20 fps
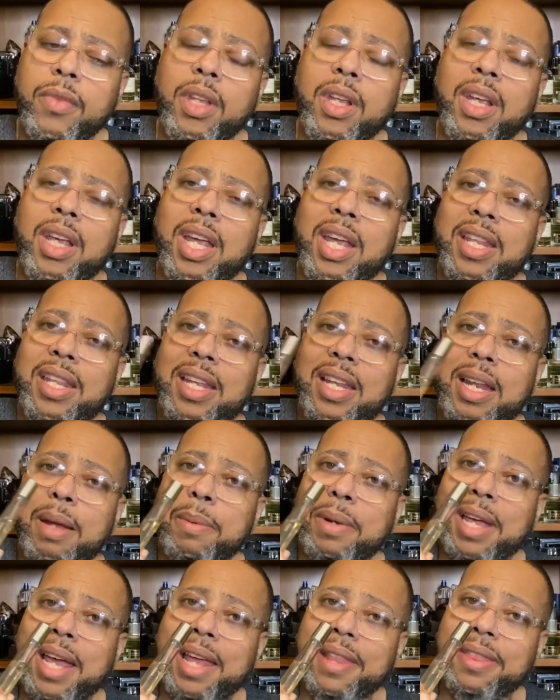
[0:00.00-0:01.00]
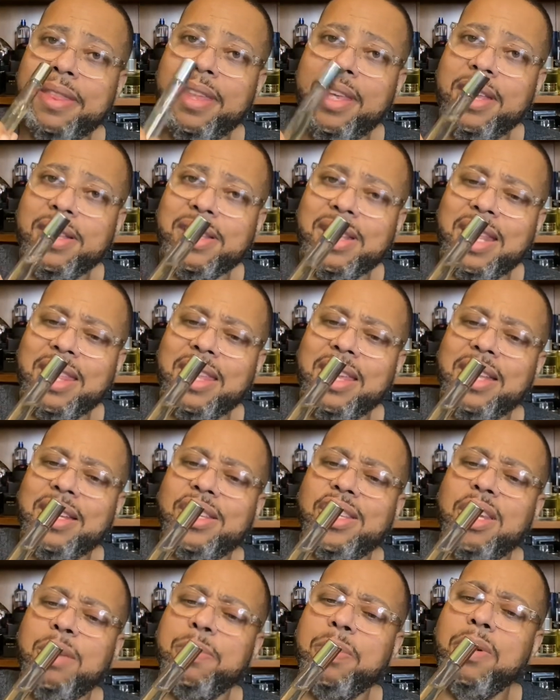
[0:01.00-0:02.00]
And then I've got this. I think
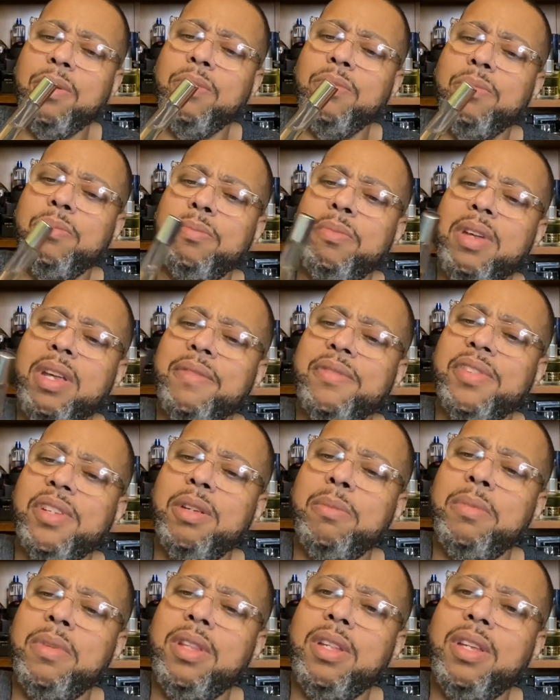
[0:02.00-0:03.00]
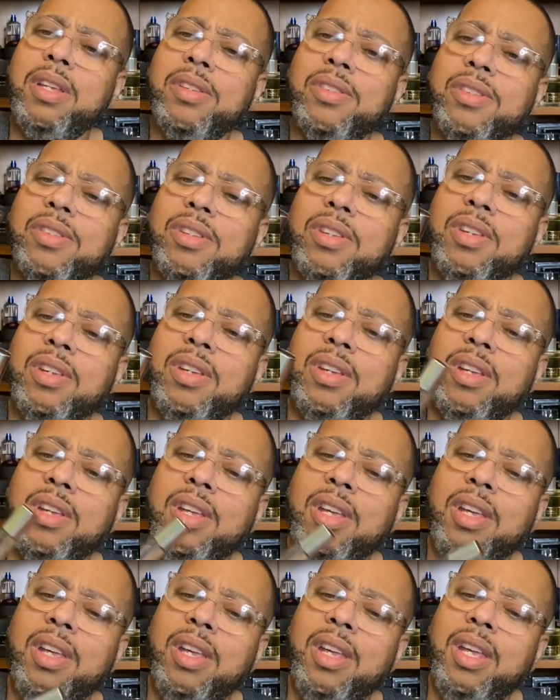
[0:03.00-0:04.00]
Cheapo may have sent me this.
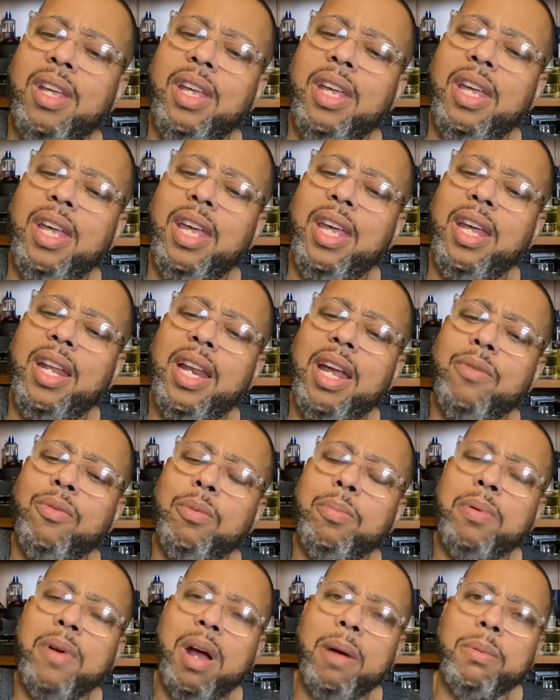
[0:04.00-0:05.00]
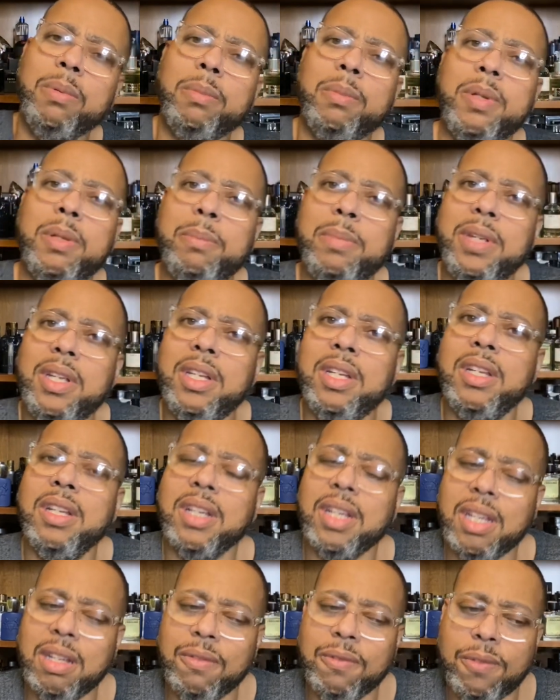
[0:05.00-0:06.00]
And I will probably be
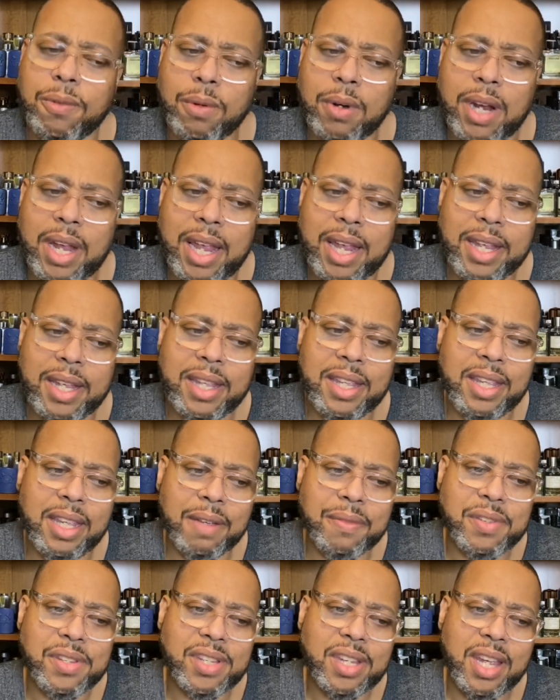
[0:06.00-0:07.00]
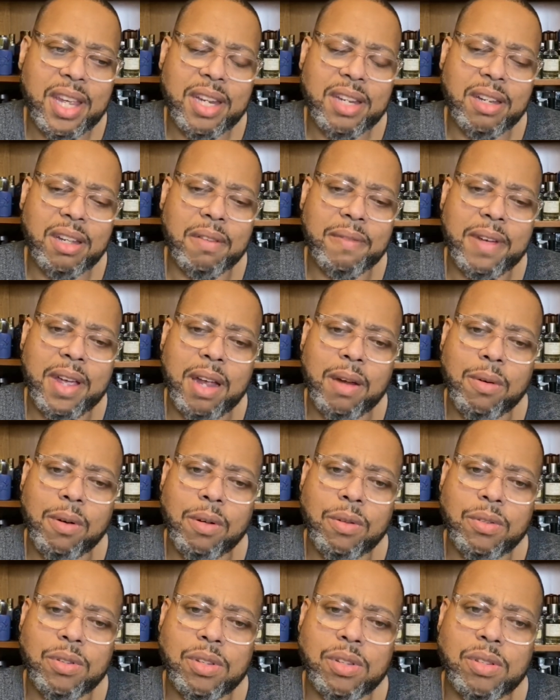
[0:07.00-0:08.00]
looking for a gift set of
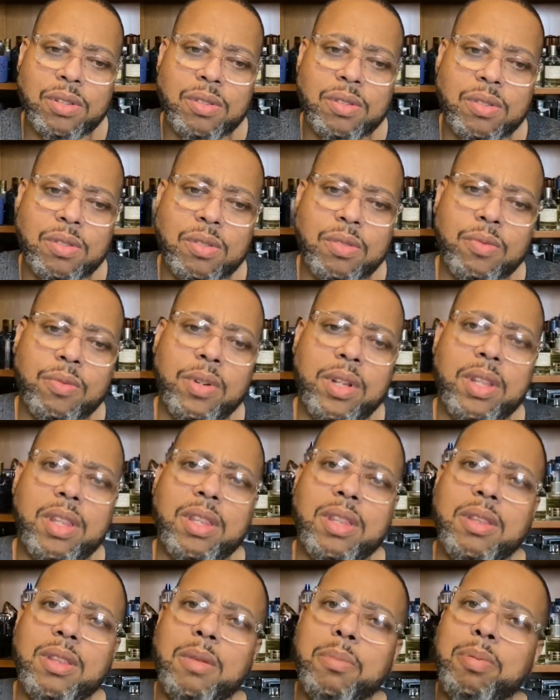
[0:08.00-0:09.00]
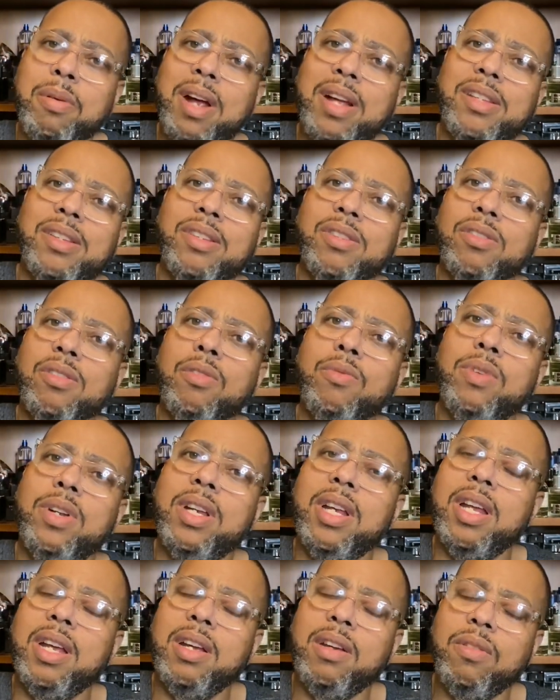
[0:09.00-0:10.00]
Eros. With the prices going
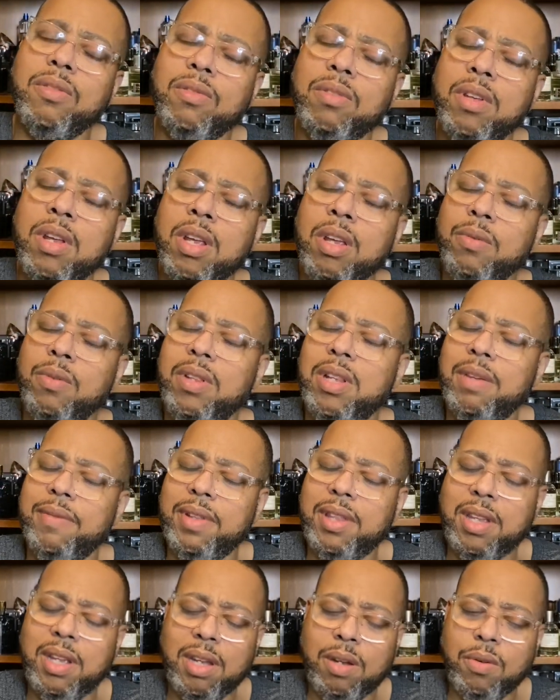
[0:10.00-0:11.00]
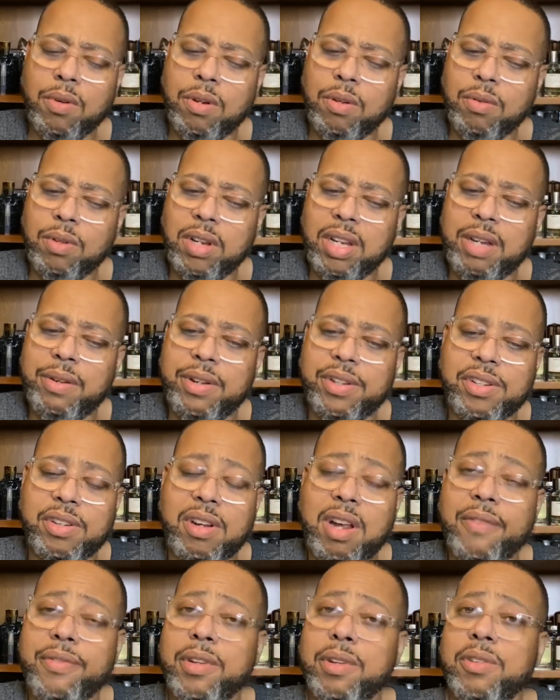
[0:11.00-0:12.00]
down, with everything going on clearance here
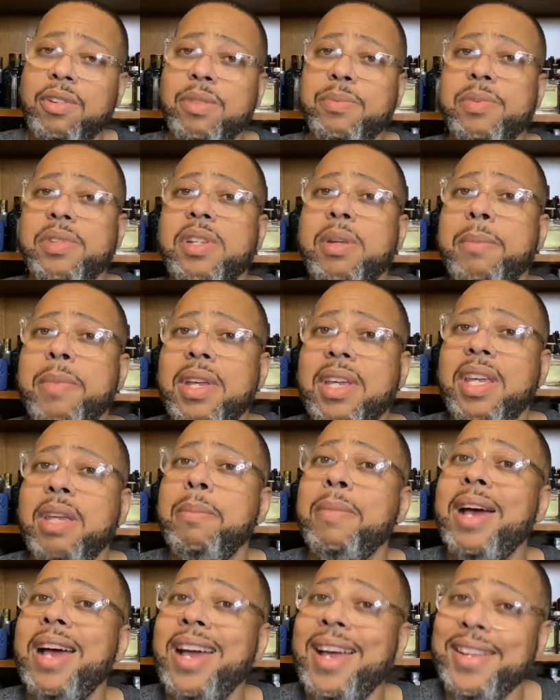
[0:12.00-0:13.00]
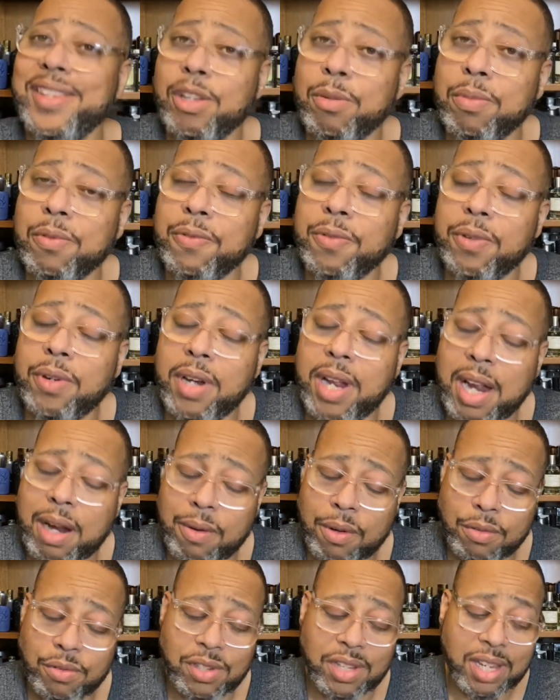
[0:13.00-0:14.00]
after Christmas, I may keep my eyes open for an
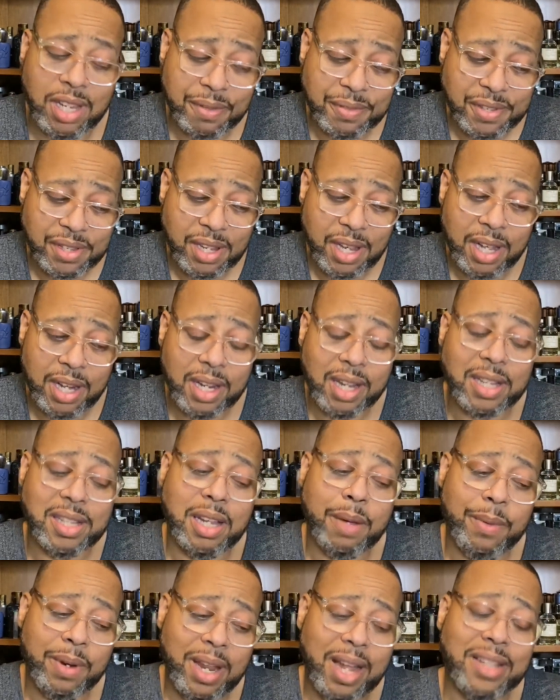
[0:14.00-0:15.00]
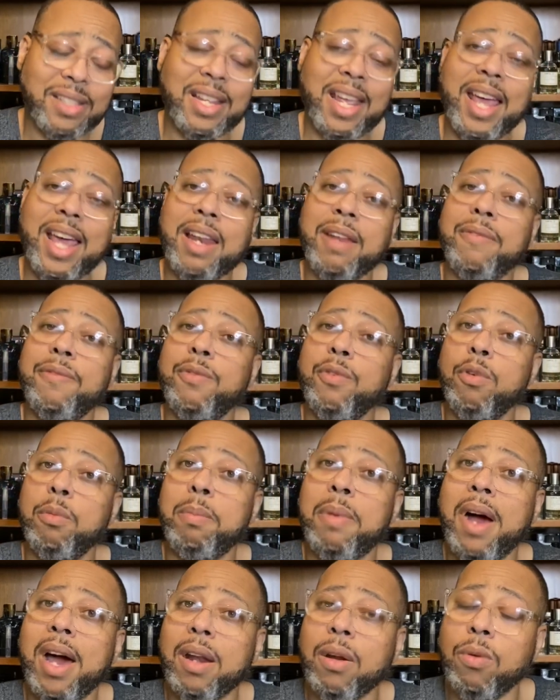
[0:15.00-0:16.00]
Eros gift set, because I would like to add a full
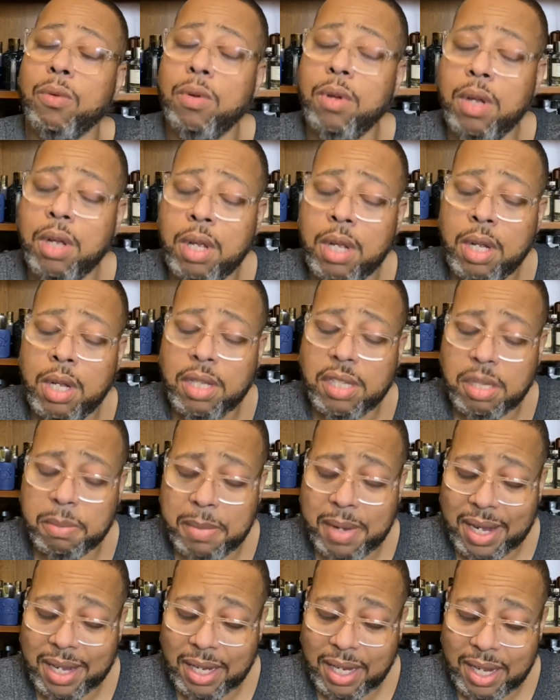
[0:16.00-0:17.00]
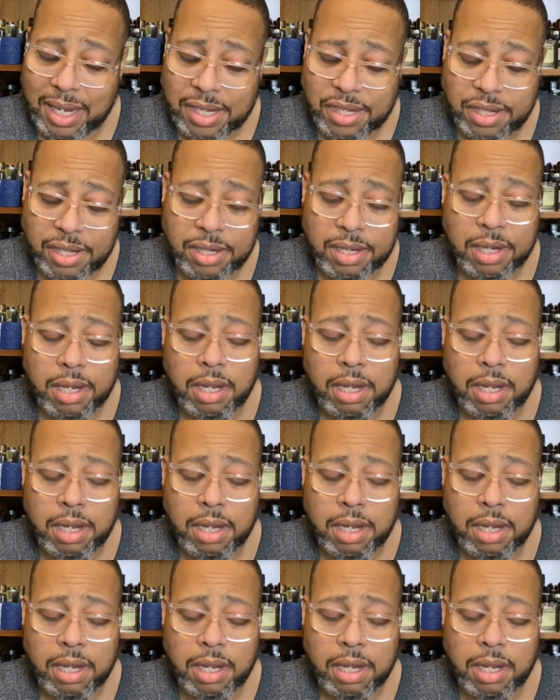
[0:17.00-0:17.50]
bottle to my collection.